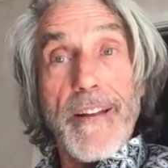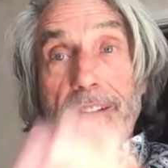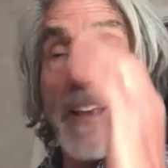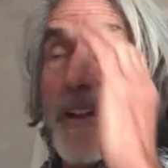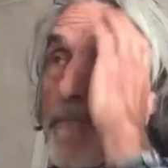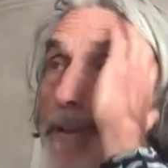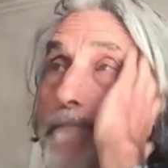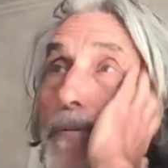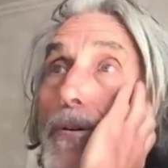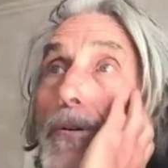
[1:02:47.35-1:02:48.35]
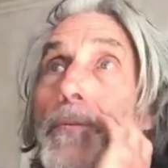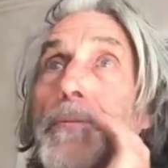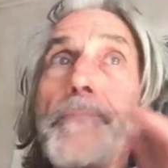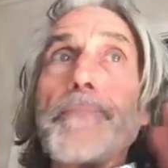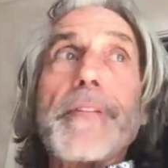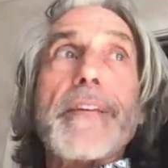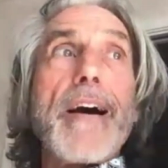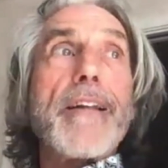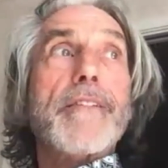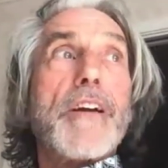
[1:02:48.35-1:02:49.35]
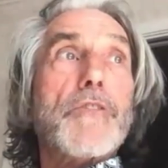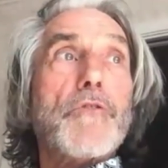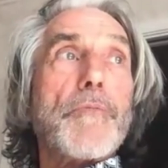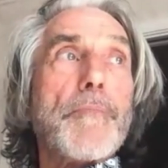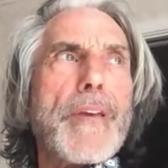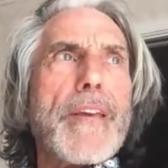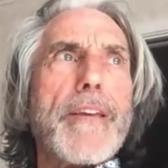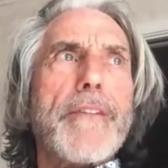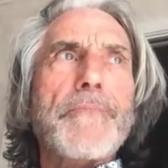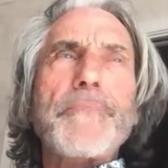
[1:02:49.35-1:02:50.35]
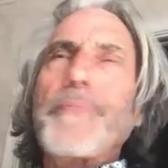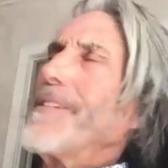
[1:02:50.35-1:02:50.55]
It's like people got in touch with me.